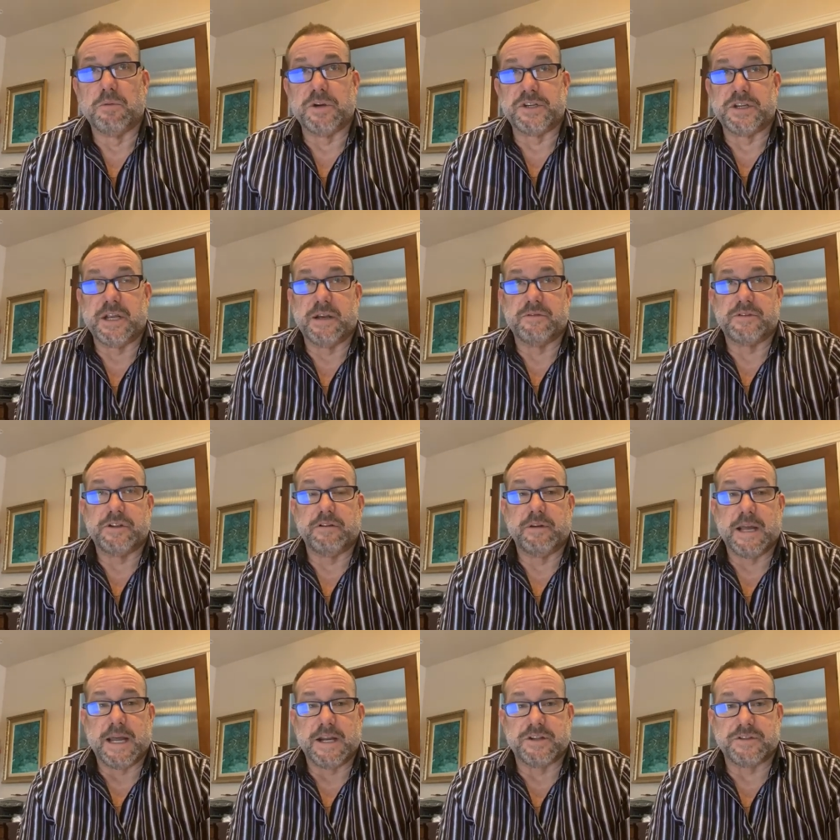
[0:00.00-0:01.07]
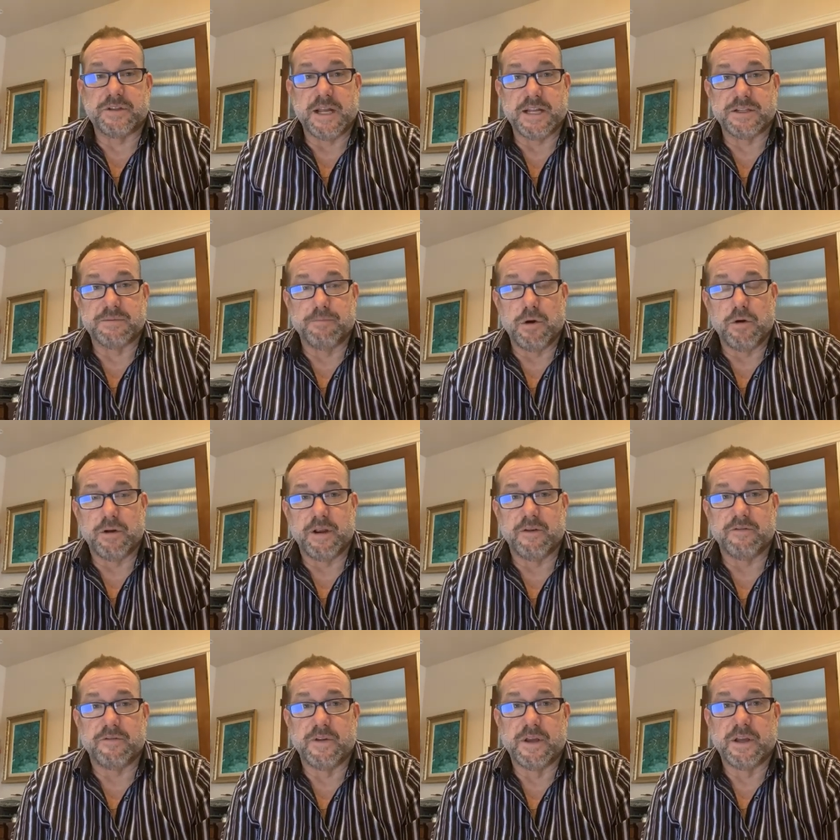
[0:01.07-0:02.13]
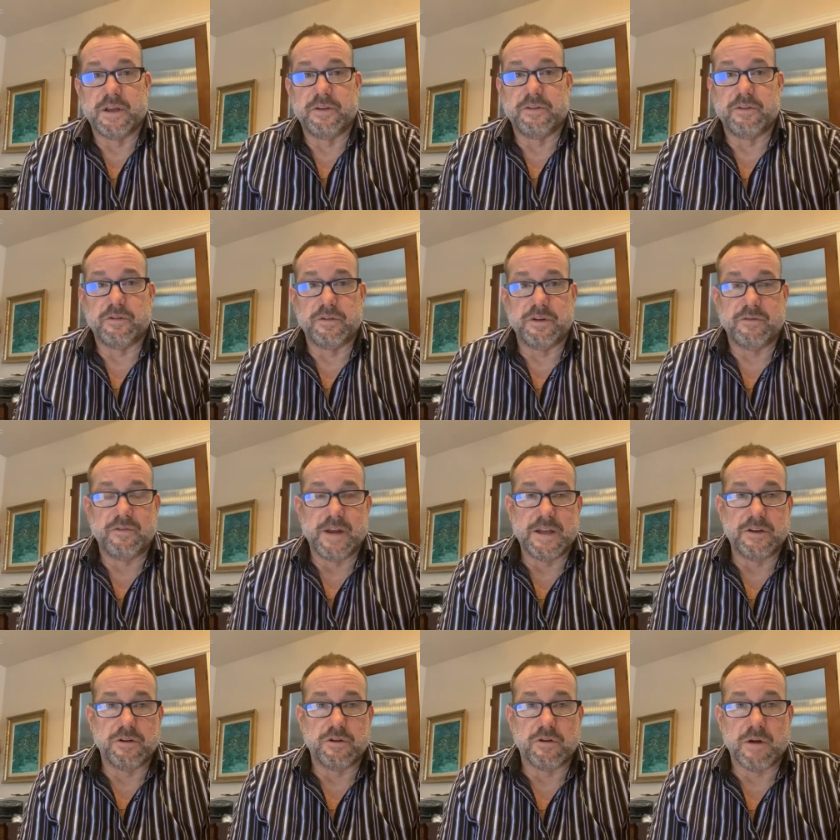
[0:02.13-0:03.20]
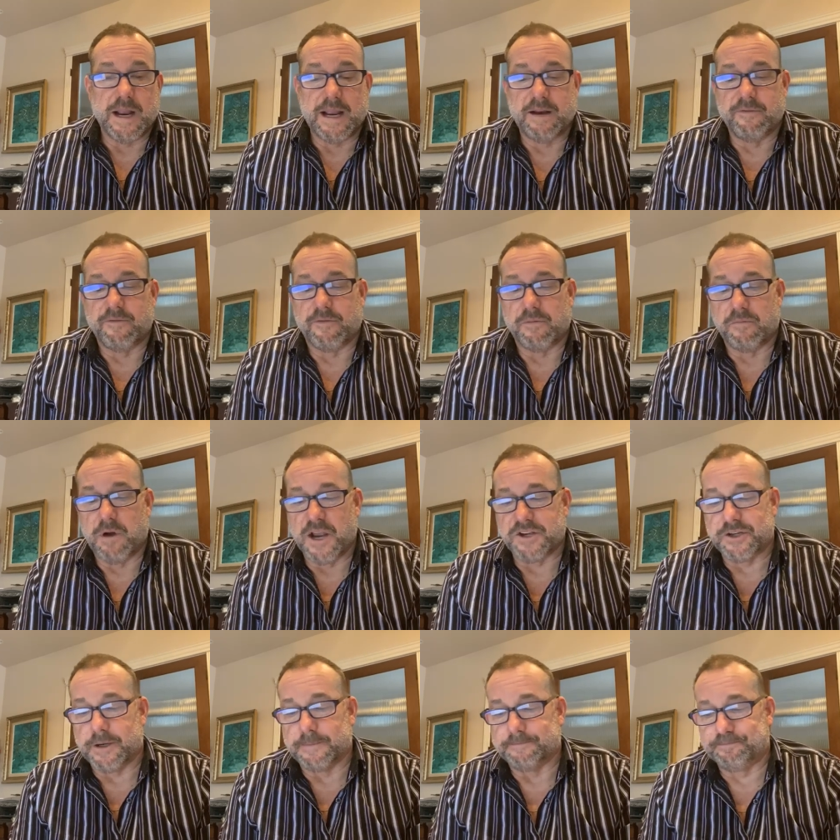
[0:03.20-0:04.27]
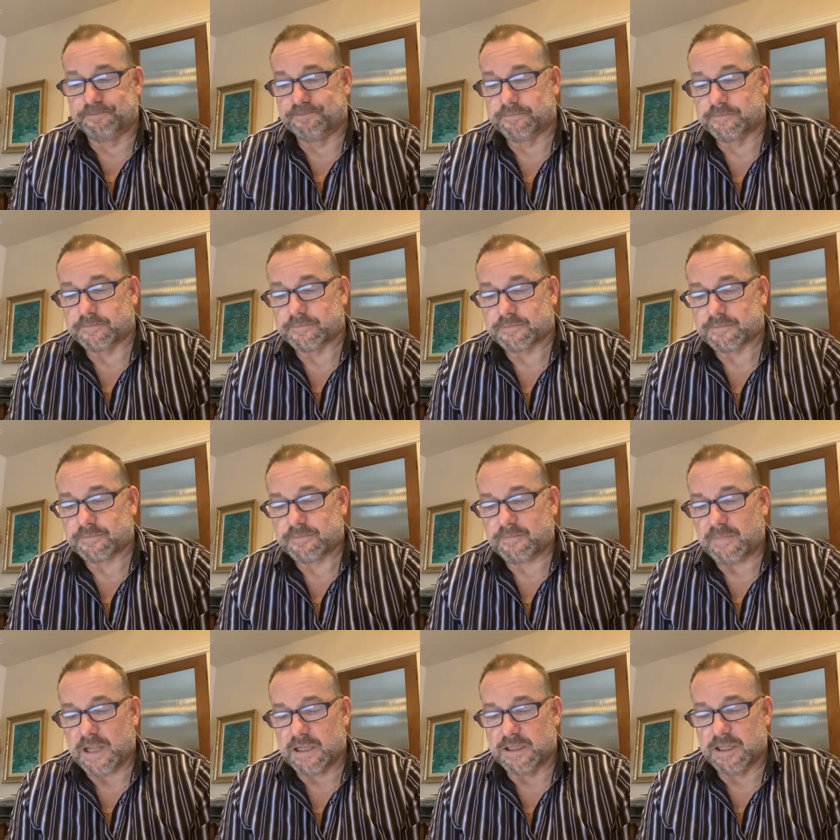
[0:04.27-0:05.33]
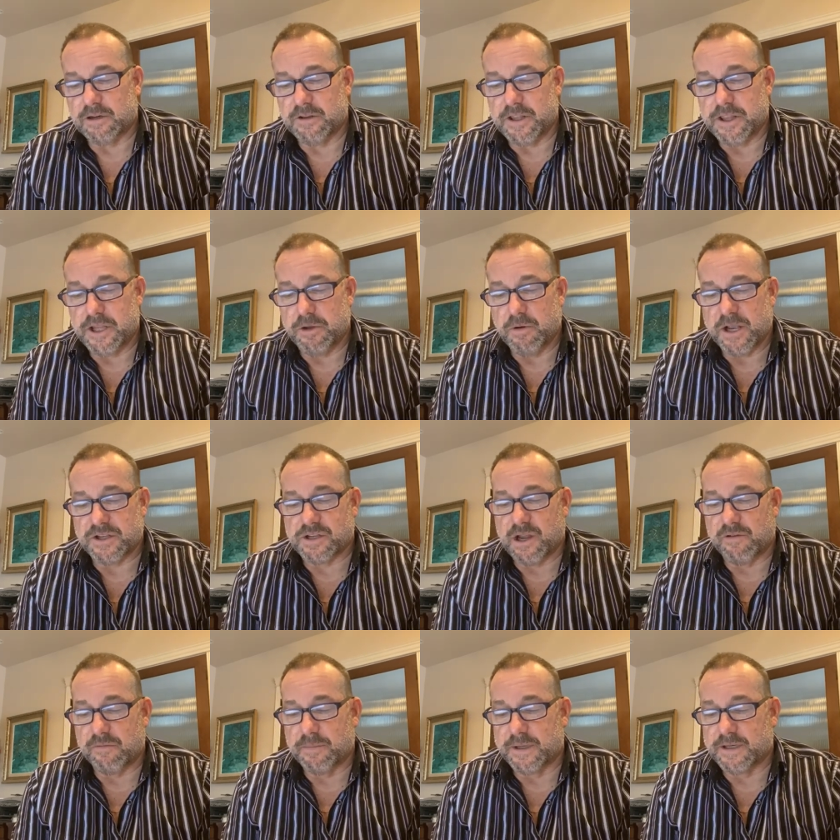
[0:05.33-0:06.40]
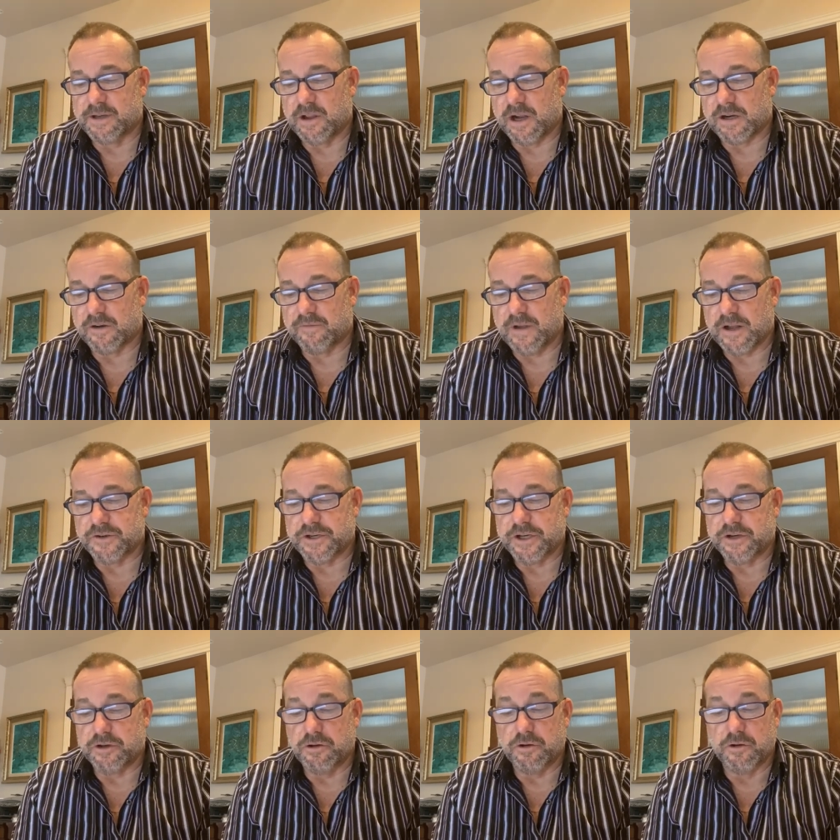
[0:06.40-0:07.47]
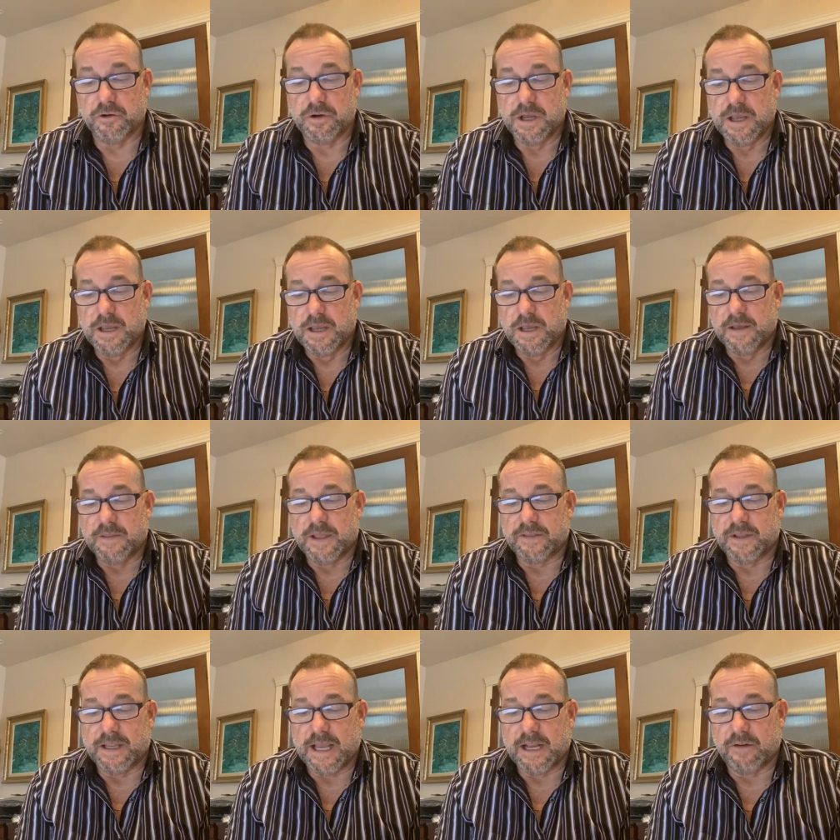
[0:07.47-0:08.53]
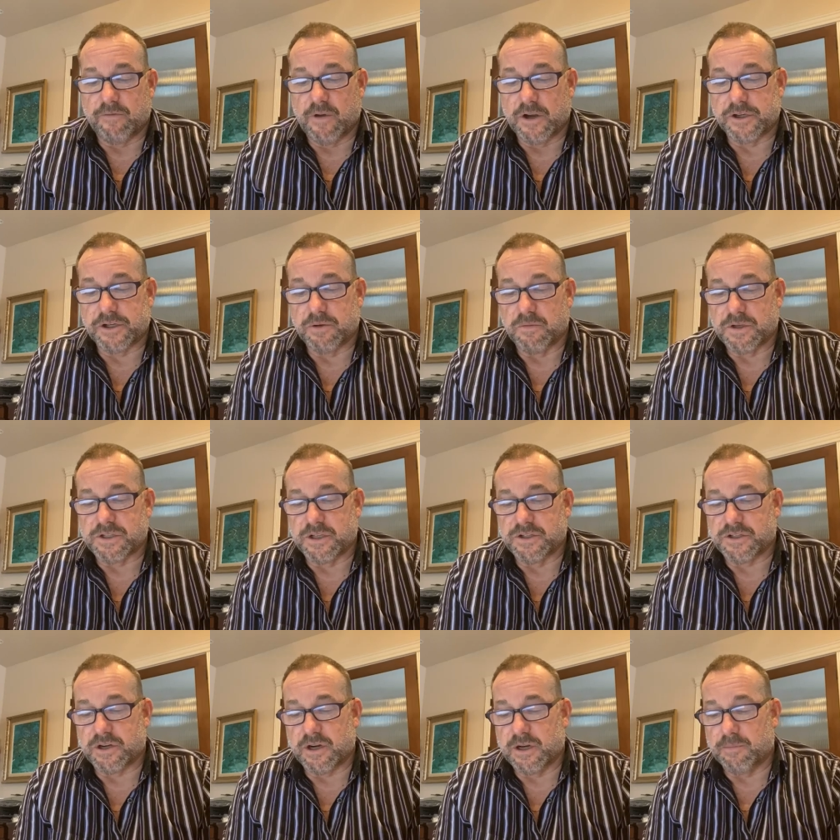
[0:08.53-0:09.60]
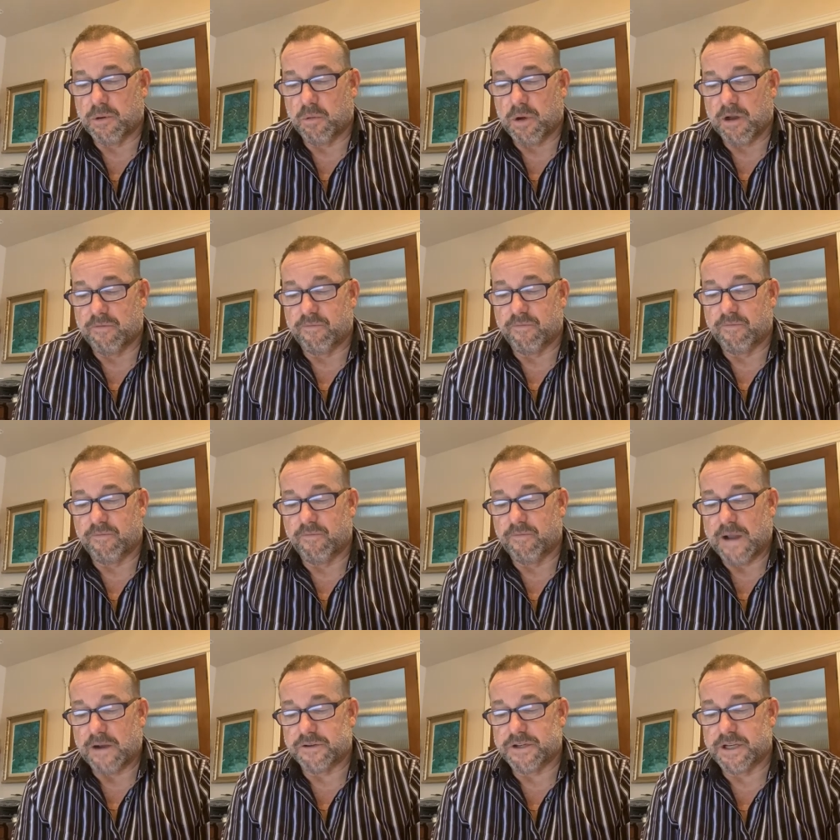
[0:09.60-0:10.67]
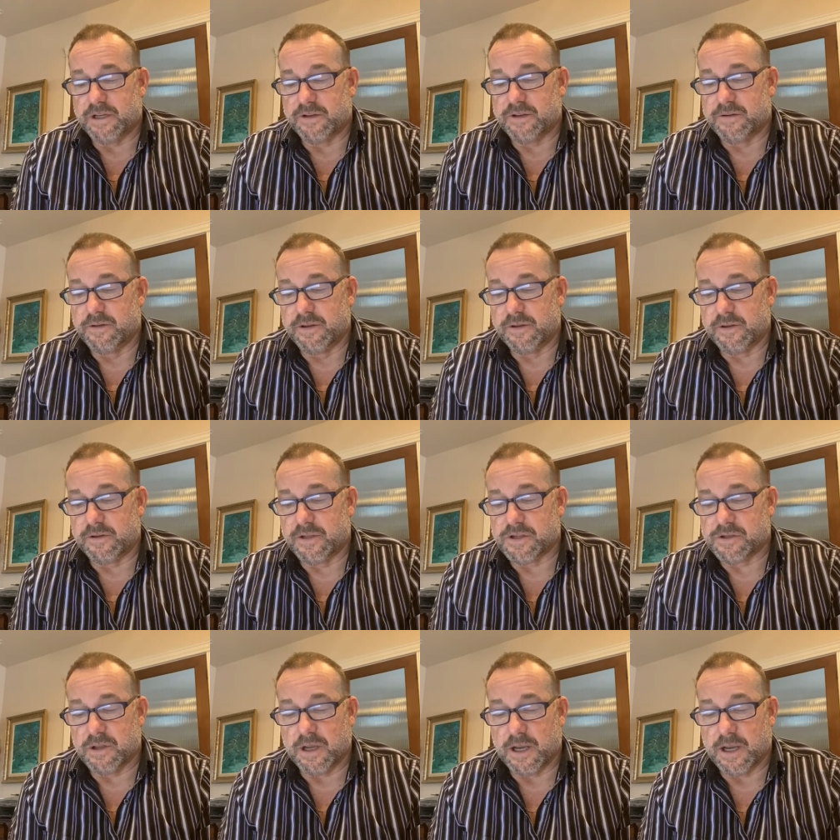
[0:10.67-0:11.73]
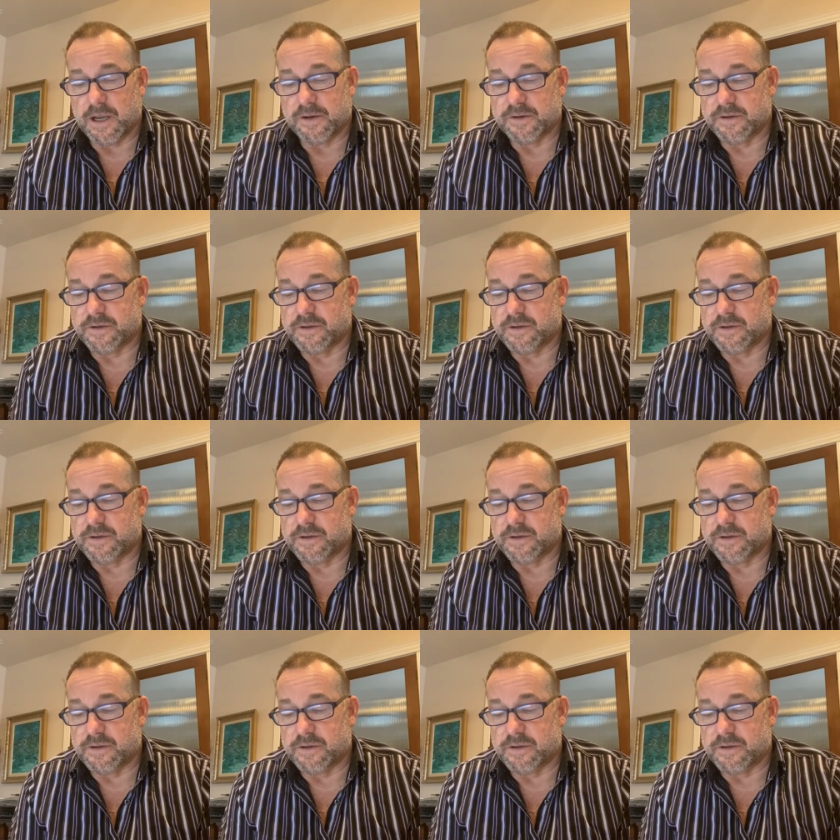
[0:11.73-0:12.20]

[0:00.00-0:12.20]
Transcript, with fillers: which gives the United States motive to defend Ukraine from Russia. Clearly, the U.S. government and Dr. Fauci knew that the gain of function was concerning, but while Fauci uh,